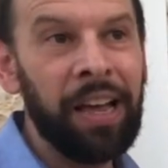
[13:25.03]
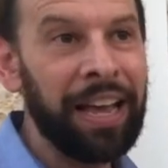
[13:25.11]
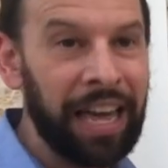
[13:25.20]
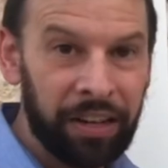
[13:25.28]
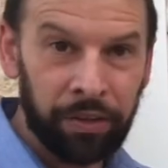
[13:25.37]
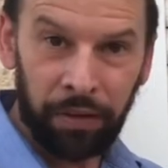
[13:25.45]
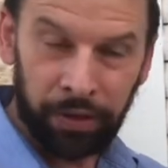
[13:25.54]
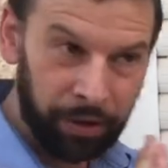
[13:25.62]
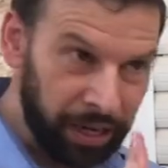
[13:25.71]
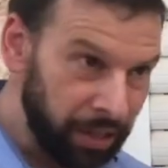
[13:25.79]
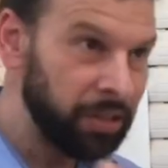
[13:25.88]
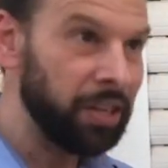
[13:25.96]
Again, as if they're
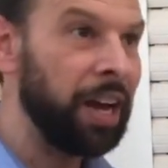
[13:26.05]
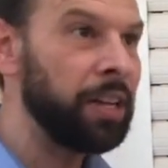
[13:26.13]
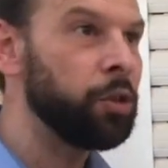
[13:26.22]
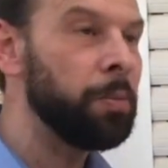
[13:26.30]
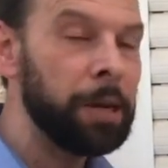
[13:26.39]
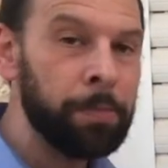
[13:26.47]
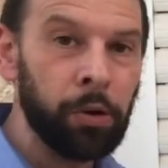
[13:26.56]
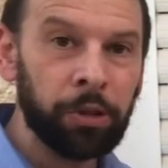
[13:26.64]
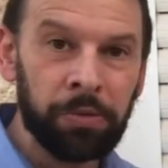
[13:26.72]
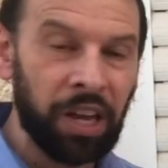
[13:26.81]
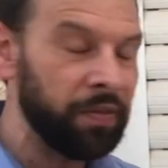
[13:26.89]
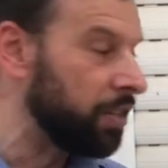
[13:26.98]
inside, so many
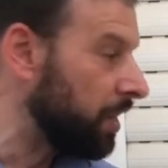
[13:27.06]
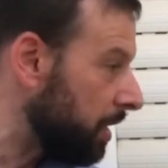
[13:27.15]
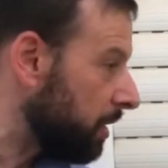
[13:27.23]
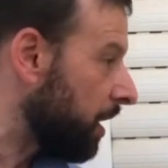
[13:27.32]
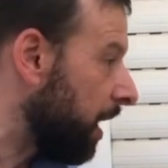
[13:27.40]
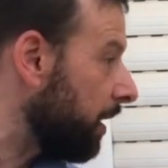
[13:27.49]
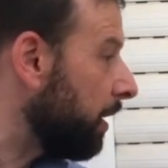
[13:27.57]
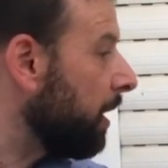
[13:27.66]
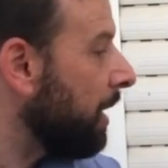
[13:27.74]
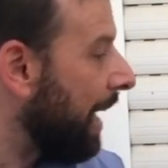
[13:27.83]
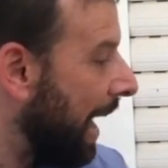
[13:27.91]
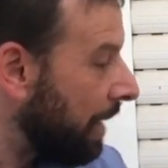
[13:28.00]
poskim say if it's inside
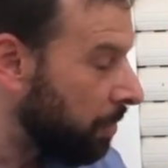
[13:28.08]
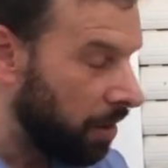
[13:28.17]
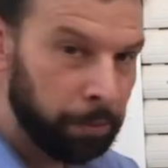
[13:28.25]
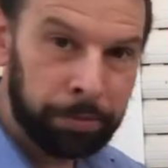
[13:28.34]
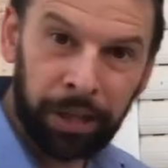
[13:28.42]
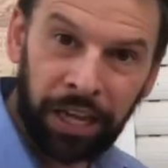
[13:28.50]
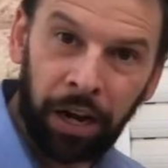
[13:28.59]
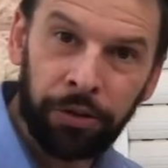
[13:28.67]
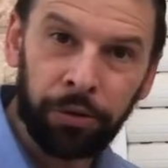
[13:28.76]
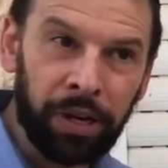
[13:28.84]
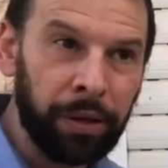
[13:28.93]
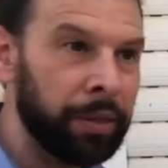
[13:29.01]
and you have a plate
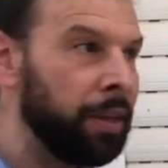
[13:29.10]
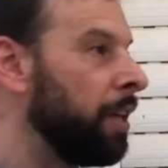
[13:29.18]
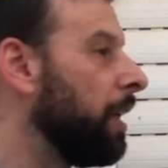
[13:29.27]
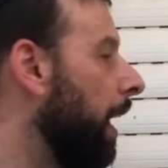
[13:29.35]
underneath,